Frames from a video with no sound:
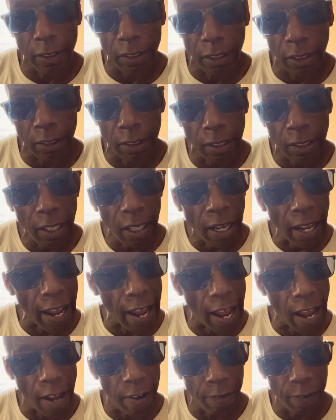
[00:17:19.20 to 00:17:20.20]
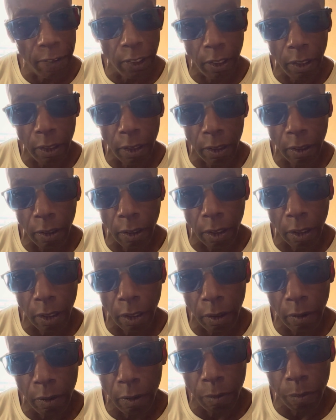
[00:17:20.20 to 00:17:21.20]
just have
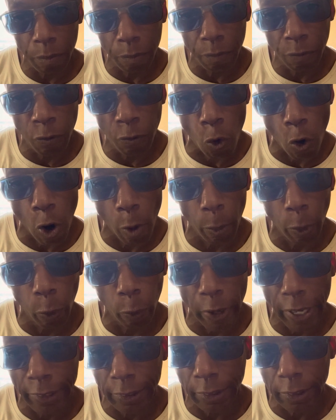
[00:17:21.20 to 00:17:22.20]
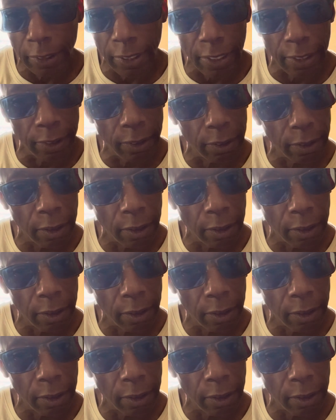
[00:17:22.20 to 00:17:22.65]
the former resident's